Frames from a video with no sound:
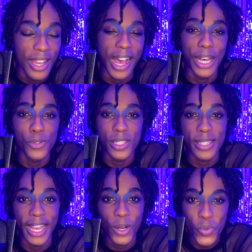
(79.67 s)
I was
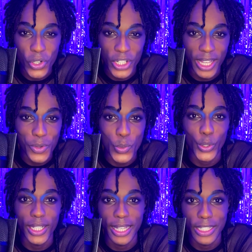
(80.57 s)
at work. I was
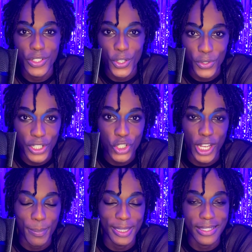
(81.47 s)
working at a donut
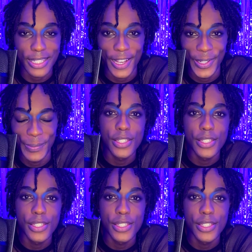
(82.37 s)
shop at the time.